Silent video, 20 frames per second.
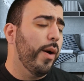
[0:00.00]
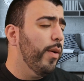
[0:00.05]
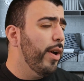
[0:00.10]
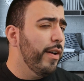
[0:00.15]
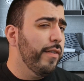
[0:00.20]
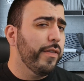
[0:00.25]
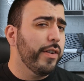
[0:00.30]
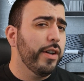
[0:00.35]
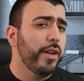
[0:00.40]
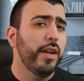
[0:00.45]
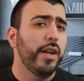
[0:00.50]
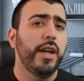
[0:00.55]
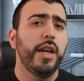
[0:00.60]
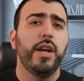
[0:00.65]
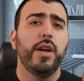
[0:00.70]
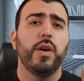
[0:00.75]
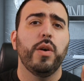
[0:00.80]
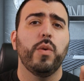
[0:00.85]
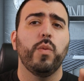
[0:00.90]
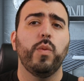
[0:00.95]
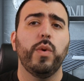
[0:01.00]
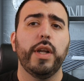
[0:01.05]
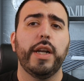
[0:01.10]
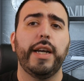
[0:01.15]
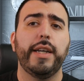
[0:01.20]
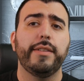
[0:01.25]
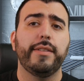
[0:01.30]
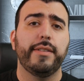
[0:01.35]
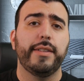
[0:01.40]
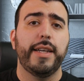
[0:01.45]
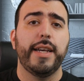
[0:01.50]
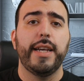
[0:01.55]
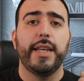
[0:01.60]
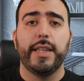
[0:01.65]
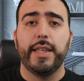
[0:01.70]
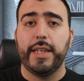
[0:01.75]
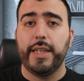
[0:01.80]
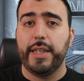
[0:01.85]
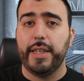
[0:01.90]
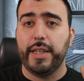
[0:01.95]
However, would I
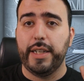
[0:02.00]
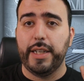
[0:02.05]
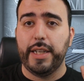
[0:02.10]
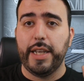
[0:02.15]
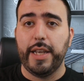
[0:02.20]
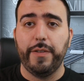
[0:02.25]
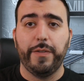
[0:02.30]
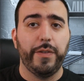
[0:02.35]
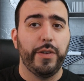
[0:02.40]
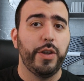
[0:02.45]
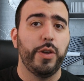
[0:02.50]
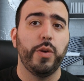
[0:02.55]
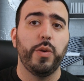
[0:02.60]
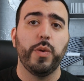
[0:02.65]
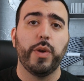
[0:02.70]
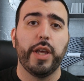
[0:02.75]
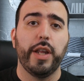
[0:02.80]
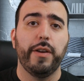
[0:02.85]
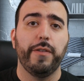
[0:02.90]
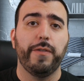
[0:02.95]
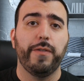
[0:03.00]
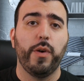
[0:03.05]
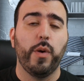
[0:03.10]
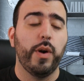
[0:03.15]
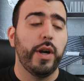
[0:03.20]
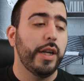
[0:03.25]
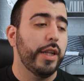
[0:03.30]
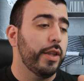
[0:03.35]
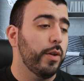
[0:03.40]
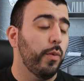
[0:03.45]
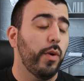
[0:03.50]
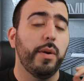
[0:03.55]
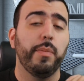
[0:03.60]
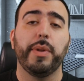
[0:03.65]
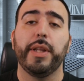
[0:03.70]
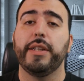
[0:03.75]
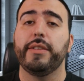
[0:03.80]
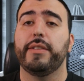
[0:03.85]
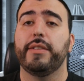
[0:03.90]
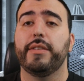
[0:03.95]
say that if you can afford
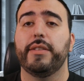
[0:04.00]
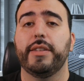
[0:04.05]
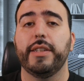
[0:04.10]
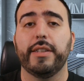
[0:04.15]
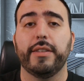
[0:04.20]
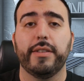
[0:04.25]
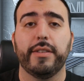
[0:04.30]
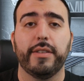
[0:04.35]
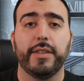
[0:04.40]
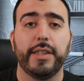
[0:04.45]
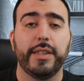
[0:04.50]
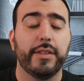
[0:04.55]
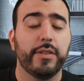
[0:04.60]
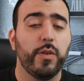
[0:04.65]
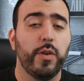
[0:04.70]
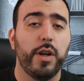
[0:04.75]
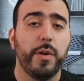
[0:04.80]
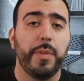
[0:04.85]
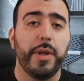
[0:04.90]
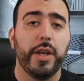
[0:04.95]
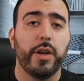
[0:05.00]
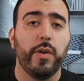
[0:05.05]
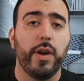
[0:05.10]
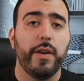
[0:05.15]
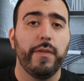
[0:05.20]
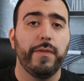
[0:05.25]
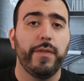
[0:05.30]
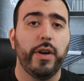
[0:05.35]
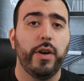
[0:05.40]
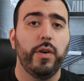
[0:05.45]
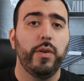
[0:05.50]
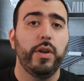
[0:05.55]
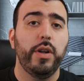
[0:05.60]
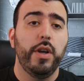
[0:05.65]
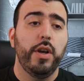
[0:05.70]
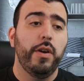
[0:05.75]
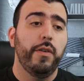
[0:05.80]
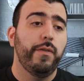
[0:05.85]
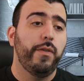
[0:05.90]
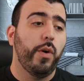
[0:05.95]
it, the OnePlus 6 is going to be a great
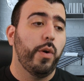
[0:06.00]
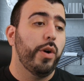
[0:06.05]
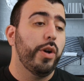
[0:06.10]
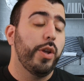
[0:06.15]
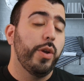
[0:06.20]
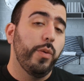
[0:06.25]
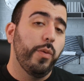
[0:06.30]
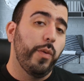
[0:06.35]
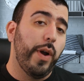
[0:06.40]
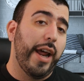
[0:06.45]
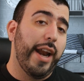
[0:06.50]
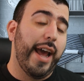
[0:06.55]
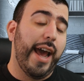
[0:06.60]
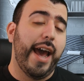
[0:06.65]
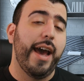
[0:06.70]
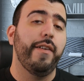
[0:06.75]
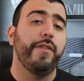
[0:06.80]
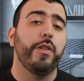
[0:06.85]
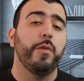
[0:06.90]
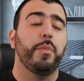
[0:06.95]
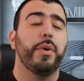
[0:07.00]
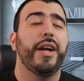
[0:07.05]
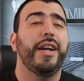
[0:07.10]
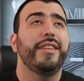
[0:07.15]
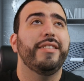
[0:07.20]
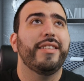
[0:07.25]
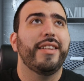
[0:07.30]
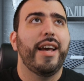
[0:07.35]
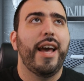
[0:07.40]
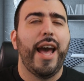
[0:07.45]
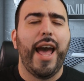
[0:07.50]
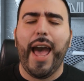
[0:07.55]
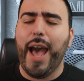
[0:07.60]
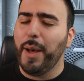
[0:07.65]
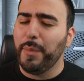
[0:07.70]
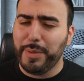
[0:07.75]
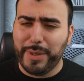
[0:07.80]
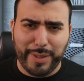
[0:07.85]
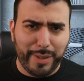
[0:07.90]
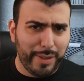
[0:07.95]
phone for you at half the
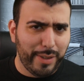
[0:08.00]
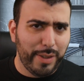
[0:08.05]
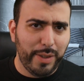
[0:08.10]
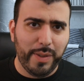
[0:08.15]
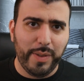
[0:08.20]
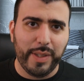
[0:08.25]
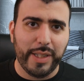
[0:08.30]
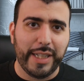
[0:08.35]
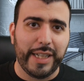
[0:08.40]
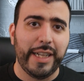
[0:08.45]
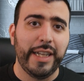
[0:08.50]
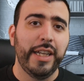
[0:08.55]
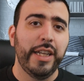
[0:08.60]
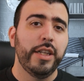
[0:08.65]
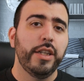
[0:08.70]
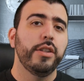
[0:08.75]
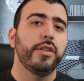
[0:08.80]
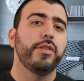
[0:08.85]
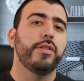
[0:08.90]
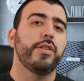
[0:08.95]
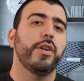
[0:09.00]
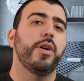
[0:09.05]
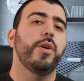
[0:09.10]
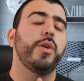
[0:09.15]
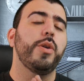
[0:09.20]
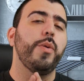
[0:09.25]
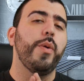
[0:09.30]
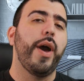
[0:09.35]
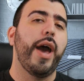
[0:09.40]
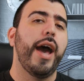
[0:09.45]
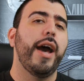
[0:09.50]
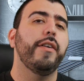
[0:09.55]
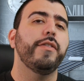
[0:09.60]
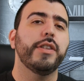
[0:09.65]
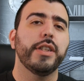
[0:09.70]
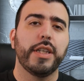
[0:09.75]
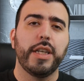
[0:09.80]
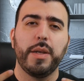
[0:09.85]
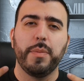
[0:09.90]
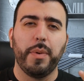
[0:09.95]
price? Absolutely. So
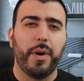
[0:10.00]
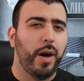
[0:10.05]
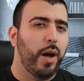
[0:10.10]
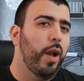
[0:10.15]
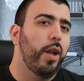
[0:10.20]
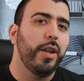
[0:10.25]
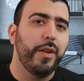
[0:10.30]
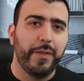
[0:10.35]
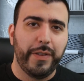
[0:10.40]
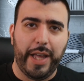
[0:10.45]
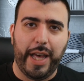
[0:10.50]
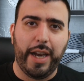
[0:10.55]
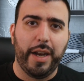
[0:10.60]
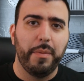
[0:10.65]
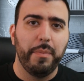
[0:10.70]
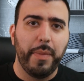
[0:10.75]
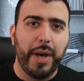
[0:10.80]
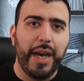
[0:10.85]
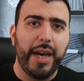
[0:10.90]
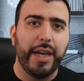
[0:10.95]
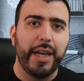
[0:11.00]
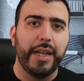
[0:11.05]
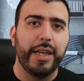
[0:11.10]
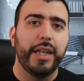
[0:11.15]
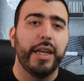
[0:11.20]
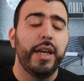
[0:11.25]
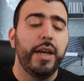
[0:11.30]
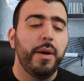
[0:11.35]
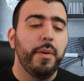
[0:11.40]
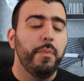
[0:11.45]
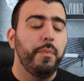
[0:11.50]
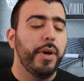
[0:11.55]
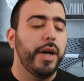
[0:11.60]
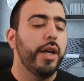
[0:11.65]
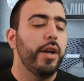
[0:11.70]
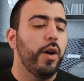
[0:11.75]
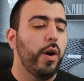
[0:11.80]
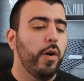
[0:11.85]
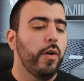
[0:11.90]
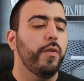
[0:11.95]
you have to keep all of that in mind.
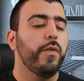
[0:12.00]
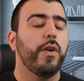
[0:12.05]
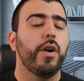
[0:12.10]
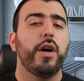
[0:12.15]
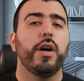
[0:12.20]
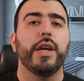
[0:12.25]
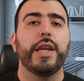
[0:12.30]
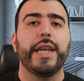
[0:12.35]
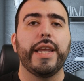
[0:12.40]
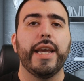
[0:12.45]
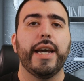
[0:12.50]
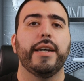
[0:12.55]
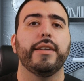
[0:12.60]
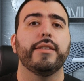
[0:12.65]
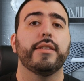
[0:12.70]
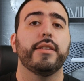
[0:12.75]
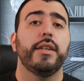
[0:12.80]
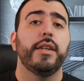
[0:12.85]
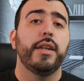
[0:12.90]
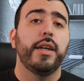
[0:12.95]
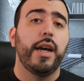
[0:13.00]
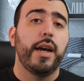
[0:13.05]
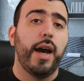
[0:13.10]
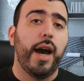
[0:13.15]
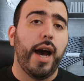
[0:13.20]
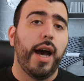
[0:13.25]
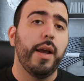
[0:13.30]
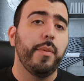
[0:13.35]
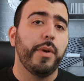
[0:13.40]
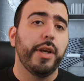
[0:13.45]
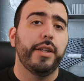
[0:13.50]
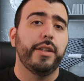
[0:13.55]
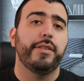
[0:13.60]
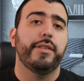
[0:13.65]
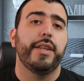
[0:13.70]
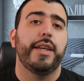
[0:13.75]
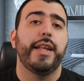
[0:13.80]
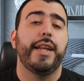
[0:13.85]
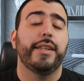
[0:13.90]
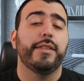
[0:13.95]
But overall, yes,
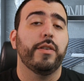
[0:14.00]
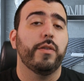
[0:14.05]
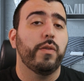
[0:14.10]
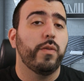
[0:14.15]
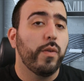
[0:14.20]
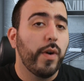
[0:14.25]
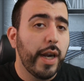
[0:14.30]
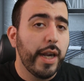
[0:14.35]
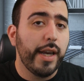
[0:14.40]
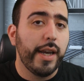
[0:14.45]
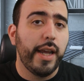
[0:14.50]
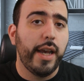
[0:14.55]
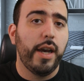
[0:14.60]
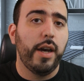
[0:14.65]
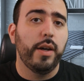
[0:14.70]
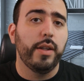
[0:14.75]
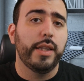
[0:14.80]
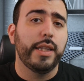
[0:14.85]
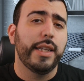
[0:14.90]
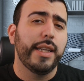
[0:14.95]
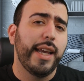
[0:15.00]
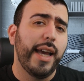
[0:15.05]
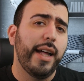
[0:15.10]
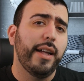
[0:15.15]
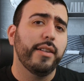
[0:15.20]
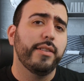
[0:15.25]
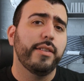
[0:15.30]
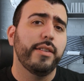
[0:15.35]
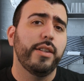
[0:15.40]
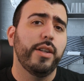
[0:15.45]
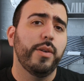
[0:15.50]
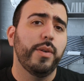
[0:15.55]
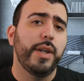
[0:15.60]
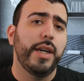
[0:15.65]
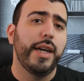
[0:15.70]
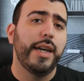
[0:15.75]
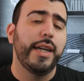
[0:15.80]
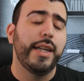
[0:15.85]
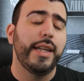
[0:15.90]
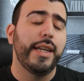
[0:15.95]
I'm going to say it as of right now, the
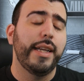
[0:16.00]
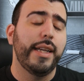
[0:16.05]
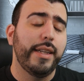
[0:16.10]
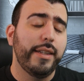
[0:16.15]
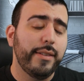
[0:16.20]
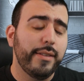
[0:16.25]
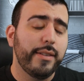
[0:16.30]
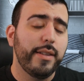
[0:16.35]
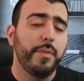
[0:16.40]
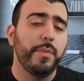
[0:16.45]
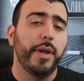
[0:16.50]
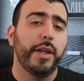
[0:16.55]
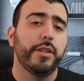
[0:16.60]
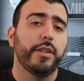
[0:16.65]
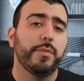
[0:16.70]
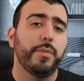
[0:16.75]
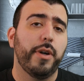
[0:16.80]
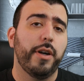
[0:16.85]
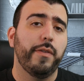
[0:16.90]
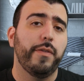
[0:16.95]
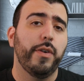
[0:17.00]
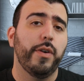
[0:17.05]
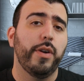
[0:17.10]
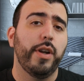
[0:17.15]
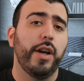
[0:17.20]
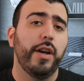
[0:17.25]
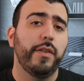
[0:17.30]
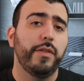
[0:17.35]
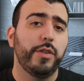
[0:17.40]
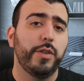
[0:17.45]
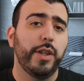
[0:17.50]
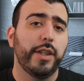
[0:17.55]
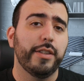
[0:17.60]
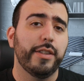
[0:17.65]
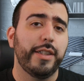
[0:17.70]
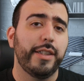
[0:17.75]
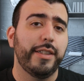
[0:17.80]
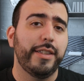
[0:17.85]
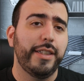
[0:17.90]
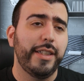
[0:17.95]
Galaxy Note 9 is the best smartphone
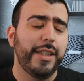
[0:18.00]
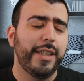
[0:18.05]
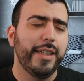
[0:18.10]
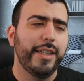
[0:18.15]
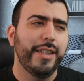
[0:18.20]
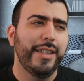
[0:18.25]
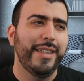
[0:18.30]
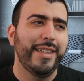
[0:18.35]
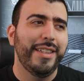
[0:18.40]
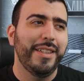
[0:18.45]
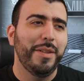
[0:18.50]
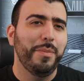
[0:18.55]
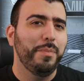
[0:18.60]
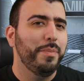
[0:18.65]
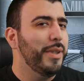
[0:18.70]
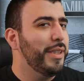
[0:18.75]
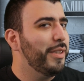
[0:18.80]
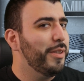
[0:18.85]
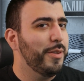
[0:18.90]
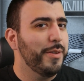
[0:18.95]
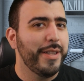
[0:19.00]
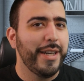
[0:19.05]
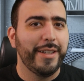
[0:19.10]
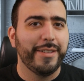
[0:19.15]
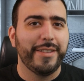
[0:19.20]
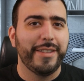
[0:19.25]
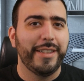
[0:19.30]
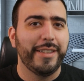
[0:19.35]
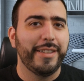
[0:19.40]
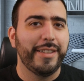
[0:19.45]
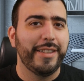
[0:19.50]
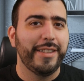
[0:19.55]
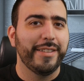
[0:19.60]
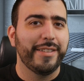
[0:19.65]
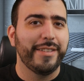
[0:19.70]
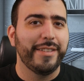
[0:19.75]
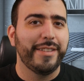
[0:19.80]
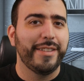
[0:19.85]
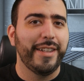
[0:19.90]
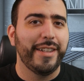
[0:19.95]
of 2018 but
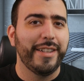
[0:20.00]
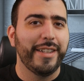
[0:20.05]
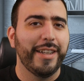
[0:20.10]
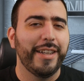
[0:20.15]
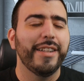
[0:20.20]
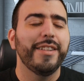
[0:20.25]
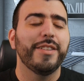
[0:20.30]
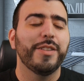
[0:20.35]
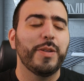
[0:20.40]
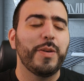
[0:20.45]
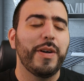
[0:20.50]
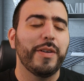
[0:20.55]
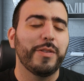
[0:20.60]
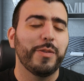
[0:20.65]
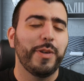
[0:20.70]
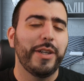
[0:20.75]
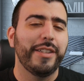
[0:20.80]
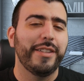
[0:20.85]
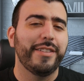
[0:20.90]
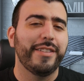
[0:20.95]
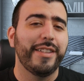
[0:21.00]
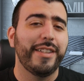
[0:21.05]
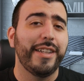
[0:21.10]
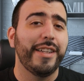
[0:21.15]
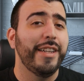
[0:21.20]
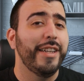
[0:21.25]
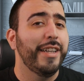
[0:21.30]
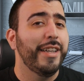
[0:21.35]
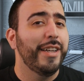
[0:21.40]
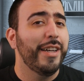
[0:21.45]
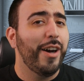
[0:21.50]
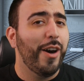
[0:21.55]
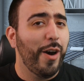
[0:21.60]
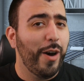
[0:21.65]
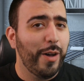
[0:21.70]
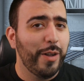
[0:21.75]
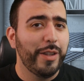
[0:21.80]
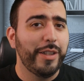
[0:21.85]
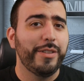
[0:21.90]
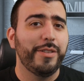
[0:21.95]
2018 isn't done yet. So we'll have to wait and
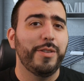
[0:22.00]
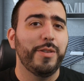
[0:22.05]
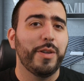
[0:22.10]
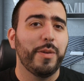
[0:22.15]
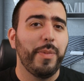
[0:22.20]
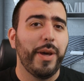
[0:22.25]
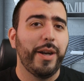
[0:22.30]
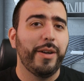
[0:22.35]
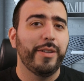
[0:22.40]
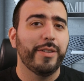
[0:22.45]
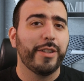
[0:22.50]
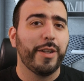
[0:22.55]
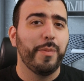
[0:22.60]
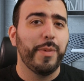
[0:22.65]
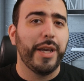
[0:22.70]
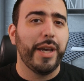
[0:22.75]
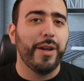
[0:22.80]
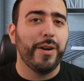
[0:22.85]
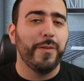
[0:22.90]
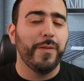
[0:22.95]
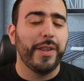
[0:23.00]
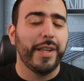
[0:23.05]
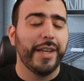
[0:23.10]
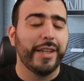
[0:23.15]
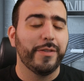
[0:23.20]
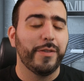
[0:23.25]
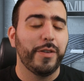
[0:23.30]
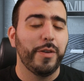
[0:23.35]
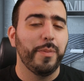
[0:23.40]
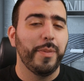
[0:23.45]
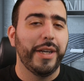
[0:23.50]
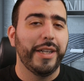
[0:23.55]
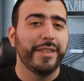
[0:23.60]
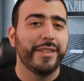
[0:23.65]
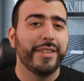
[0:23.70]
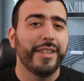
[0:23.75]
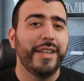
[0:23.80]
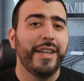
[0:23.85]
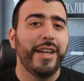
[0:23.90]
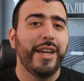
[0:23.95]
see. All these new competitors coming out over the
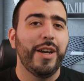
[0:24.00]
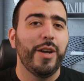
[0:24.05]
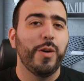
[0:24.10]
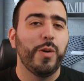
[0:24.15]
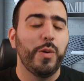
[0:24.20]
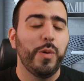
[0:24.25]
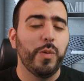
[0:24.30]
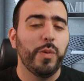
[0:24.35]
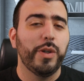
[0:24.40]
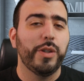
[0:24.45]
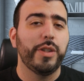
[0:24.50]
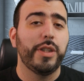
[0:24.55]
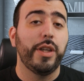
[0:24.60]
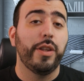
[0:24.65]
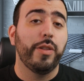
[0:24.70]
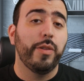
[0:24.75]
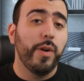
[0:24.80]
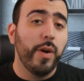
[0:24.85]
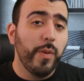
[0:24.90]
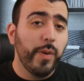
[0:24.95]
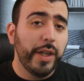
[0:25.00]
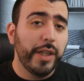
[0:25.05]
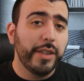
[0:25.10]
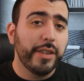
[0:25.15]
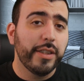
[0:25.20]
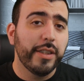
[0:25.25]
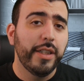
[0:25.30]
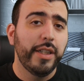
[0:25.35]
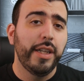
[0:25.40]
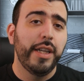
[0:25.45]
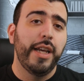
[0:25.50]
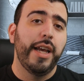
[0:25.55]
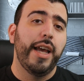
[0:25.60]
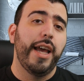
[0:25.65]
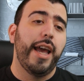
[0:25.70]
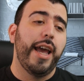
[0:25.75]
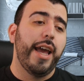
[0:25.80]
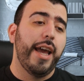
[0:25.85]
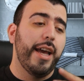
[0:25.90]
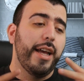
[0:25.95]
next few months, who will dethrone
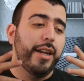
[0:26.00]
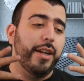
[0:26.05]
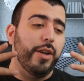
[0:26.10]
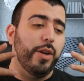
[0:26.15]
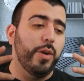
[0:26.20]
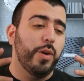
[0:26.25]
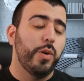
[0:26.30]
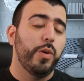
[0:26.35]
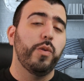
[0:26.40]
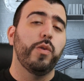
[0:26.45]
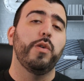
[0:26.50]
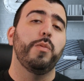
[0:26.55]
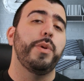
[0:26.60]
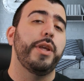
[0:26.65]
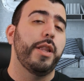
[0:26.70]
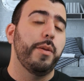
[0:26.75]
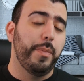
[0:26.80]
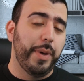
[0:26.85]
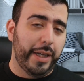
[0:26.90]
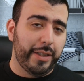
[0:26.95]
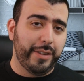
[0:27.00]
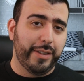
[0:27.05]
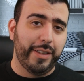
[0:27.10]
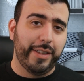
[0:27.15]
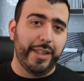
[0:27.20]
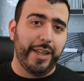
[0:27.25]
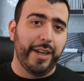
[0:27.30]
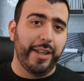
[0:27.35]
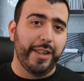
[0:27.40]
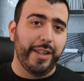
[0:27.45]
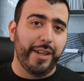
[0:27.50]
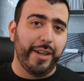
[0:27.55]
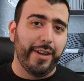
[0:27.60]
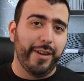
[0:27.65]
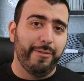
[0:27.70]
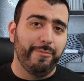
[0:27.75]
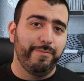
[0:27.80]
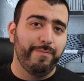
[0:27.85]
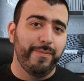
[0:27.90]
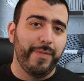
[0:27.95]
it, and who will be the best
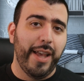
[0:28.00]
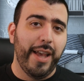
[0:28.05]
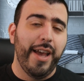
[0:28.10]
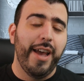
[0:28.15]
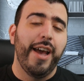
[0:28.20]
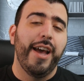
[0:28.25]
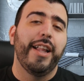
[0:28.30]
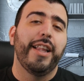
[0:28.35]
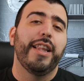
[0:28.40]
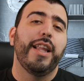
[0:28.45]
at the end of the year.